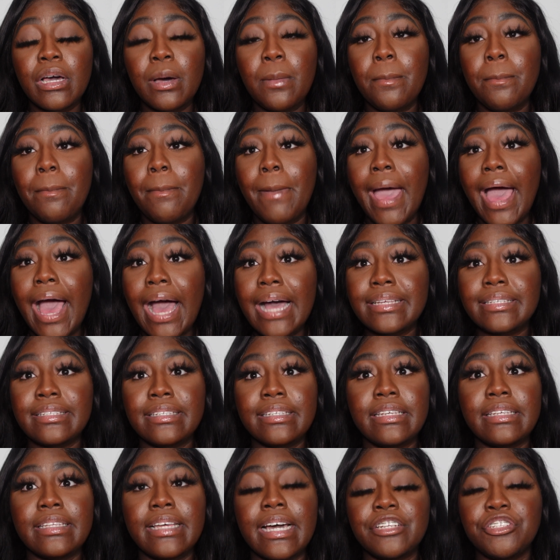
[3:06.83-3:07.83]

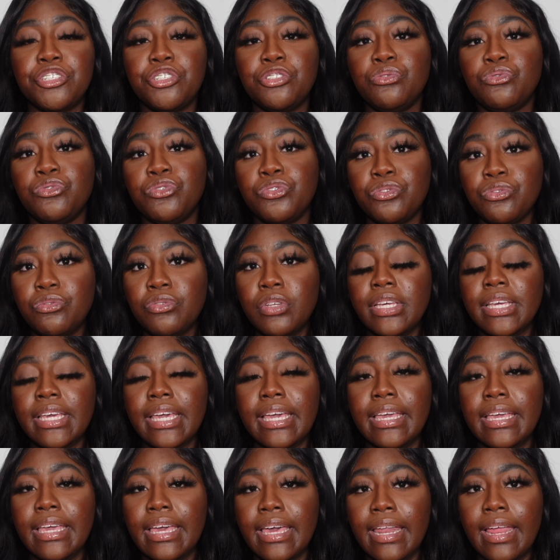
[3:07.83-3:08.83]
capacity that you truly
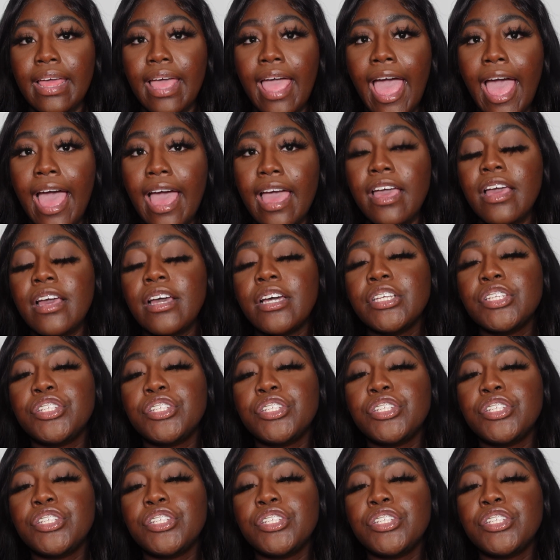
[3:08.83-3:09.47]
can get it at